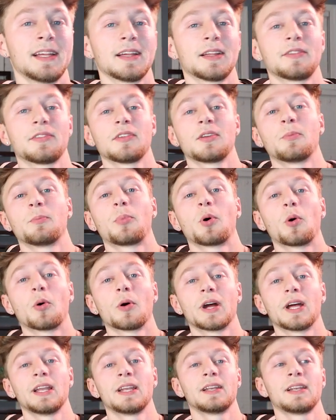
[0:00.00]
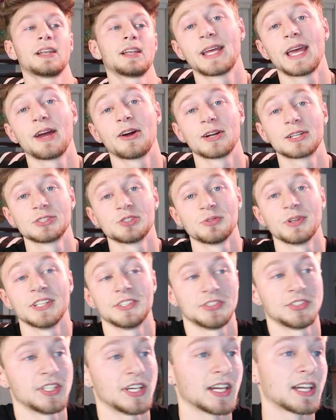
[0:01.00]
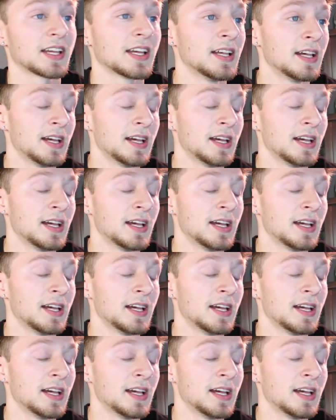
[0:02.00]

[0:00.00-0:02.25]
That's an important characteristic,